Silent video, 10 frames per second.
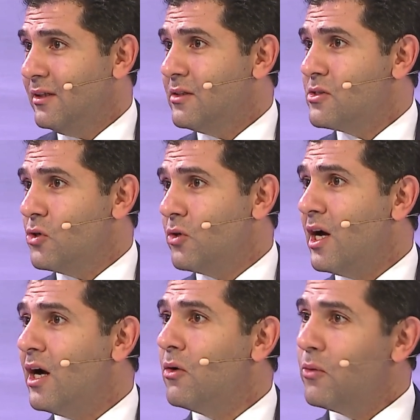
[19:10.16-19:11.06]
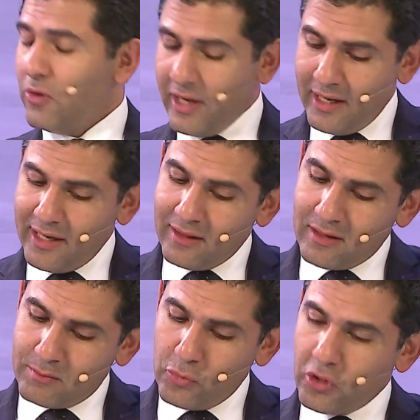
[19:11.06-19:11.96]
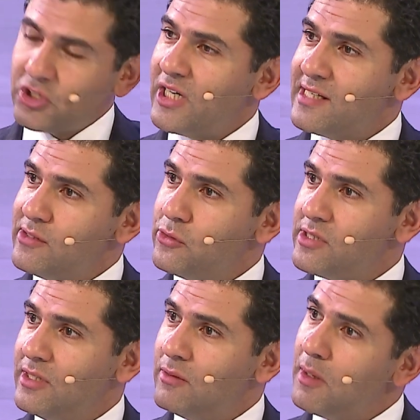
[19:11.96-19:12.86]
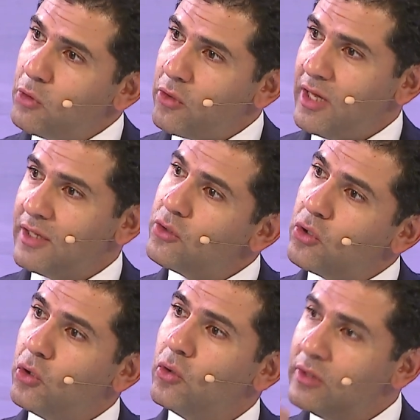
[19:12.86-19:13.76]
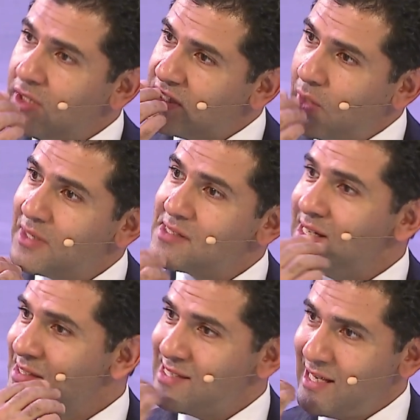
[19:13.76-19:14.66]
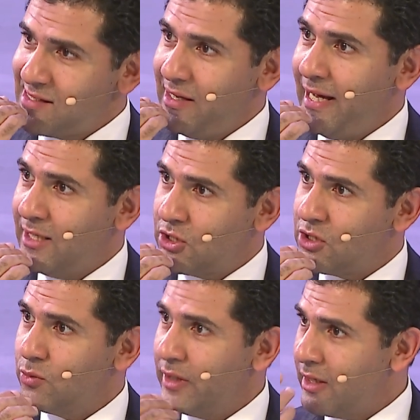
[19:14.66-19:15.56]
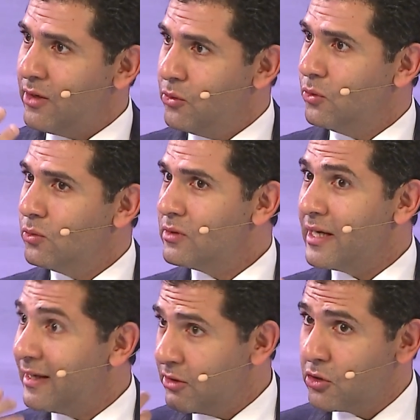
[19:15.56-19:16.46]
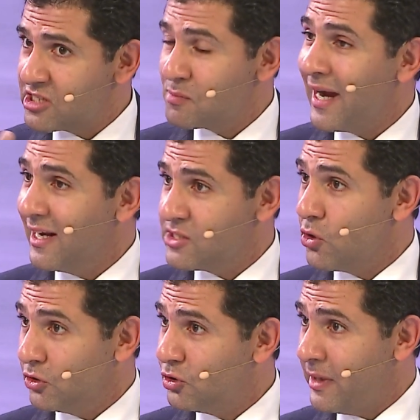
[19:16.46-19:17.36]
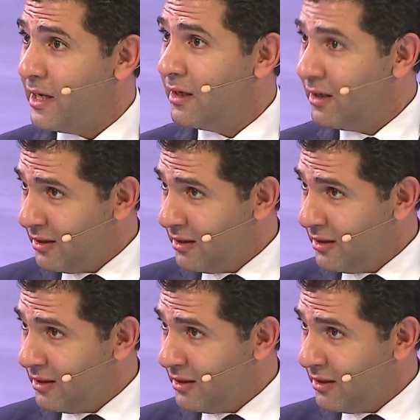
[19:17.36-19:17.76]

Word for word: So now you can get more translucent the more yet you go towards the incisal edge, where your smile is going to be